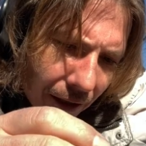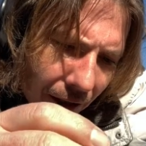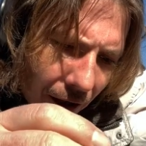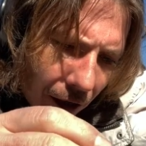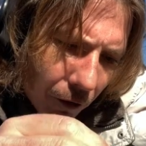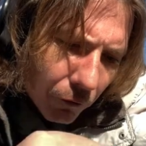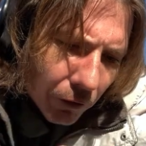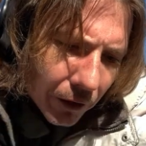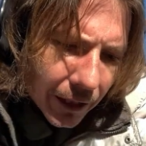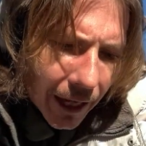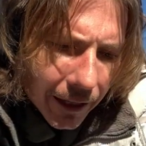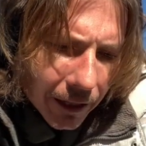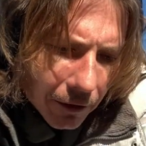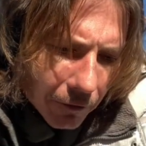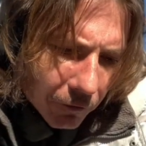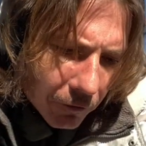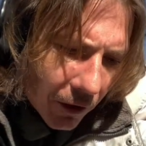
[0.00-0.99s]
Hopefully I can
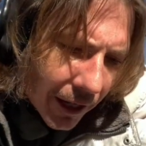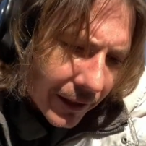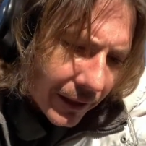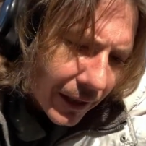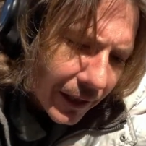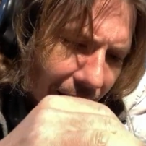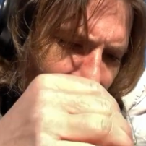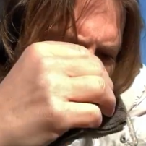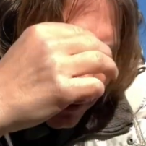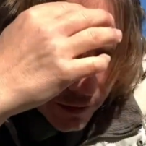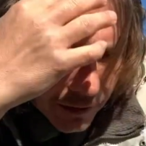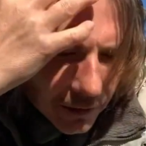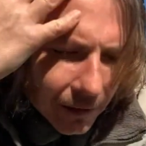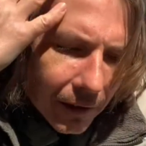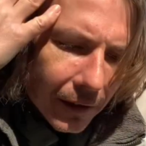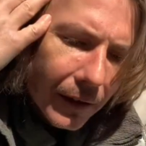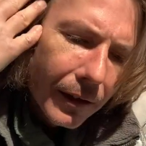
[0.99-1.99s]
find it again.
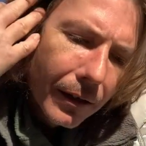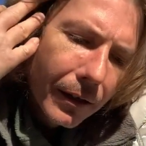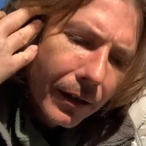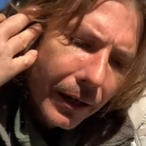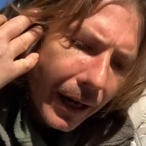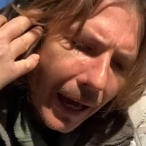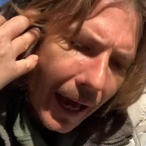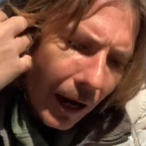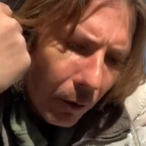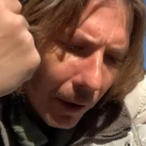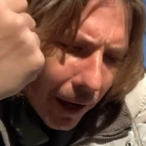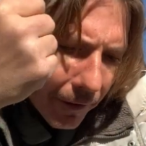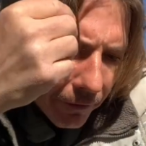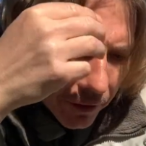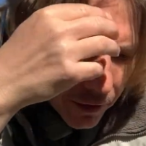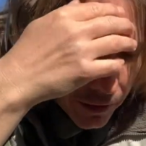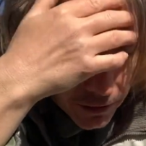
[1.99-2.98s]

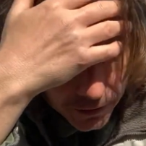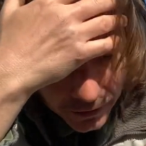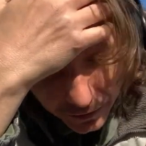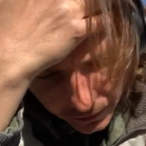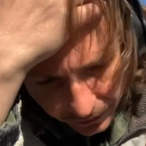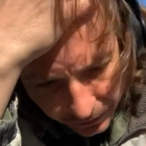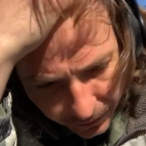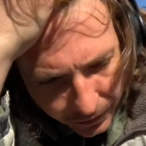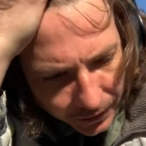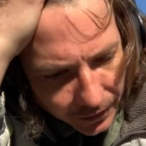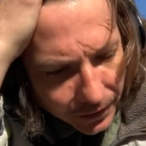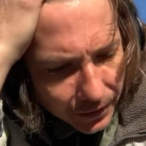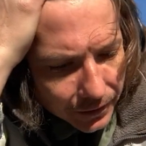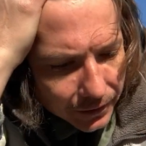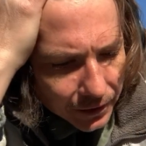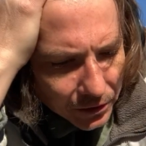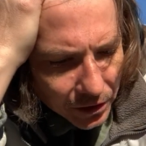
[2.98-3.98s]
However,
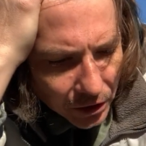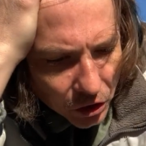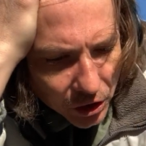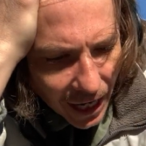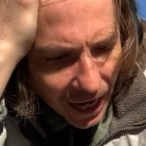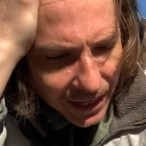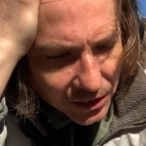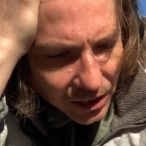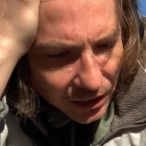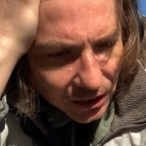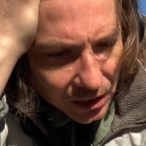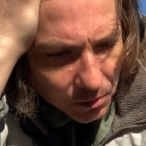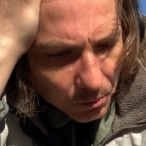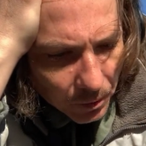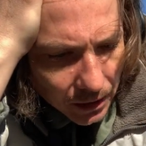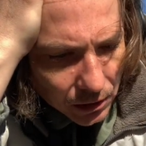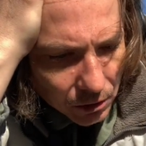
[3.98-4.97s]
there's a chance that this
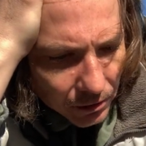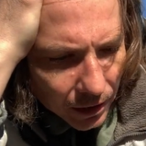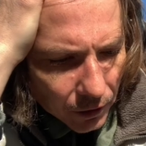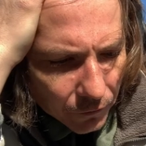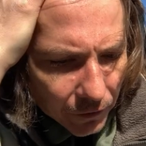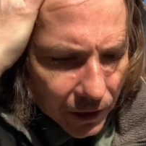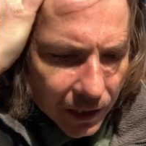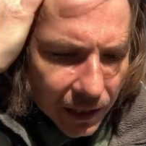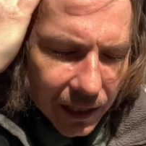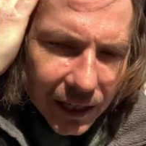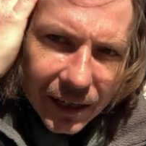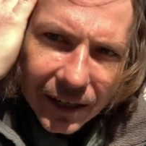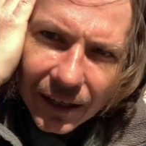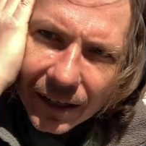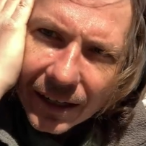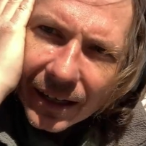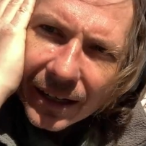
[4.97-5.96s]
piece right over
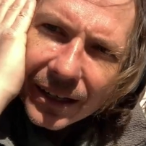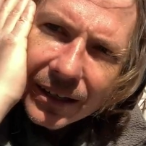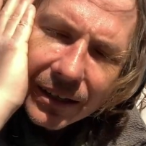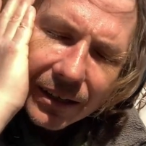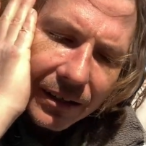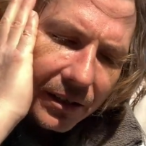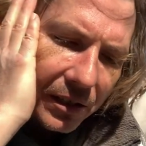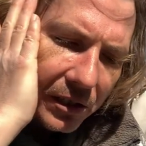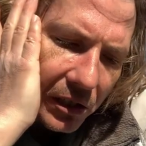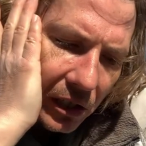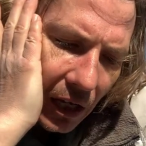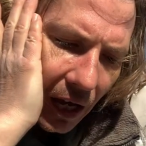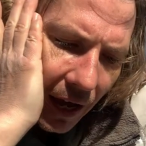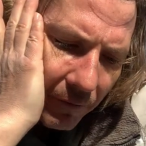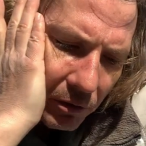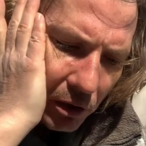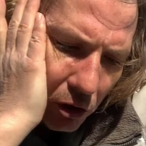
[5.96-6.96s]
here, see, I
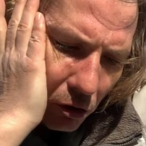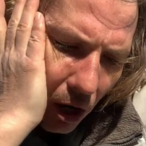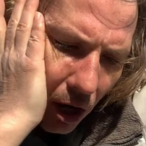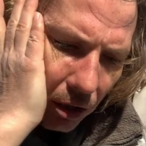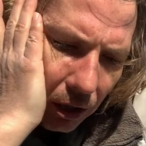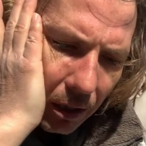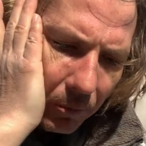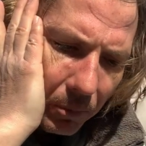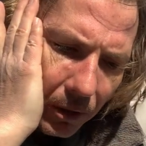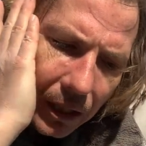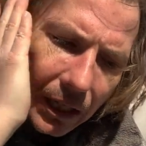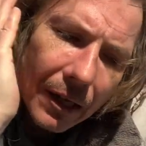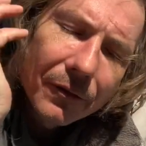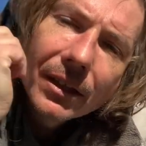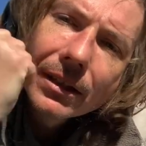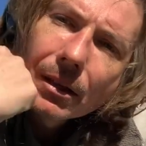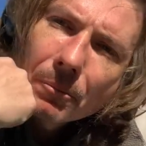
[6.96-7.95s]
strongly believe
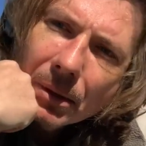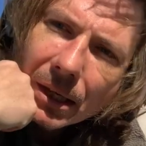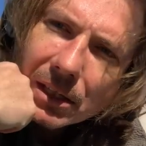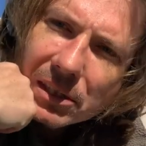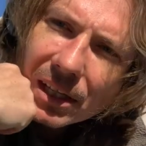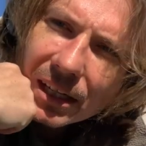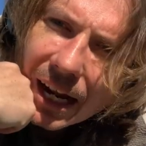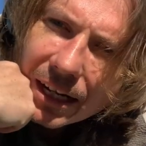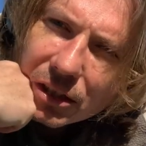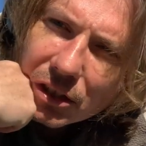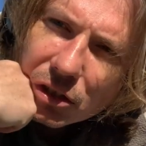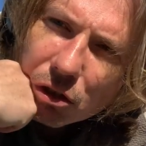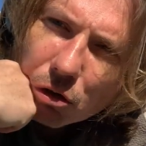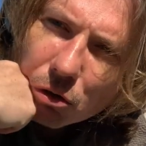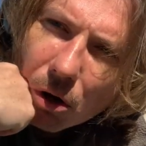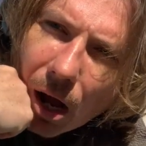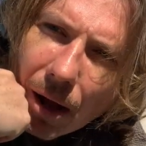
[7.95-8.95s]
that the piece that I just
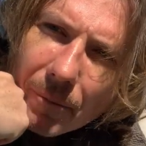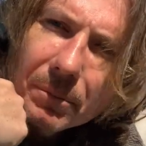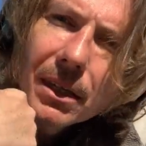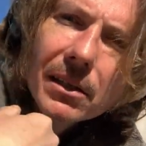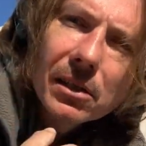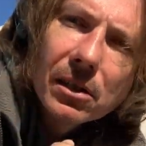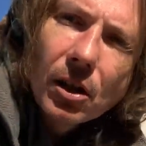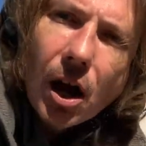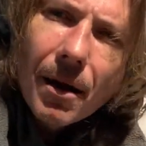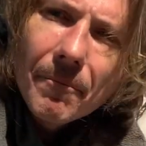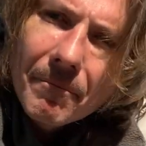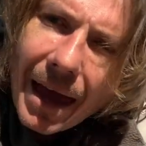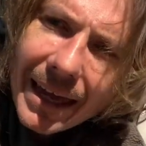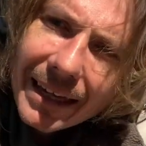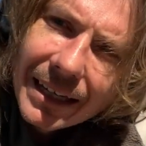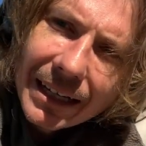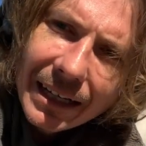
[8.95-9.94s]
dropped is not
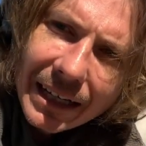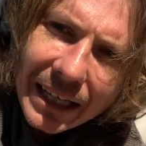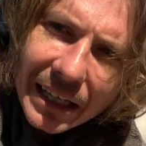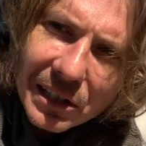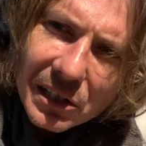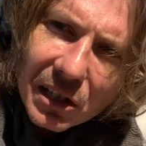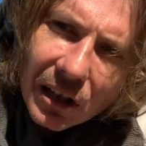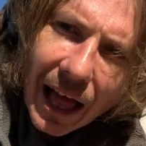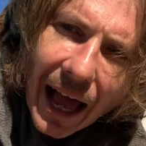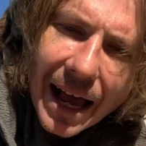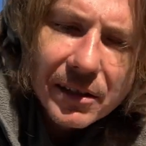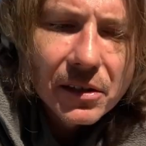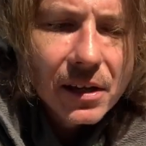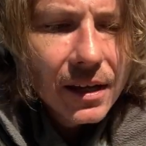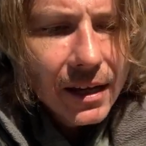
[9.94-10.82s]
manganese glass.